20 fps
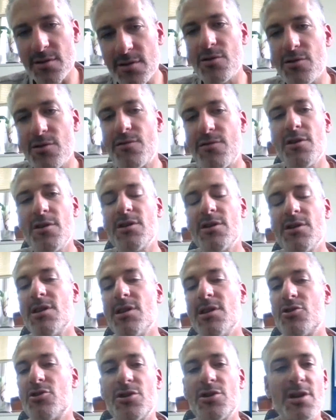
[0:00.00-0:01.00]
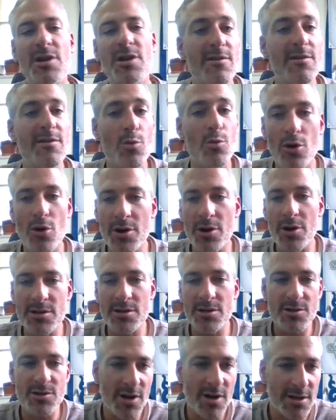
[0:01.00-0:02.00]
if you're feeling like you're going to have worry
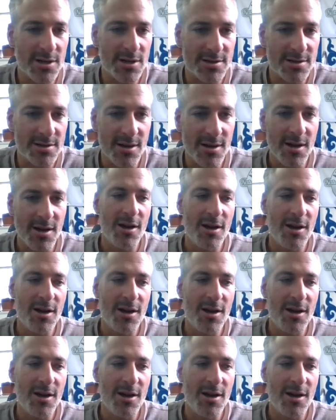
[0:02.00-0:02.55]
and stress,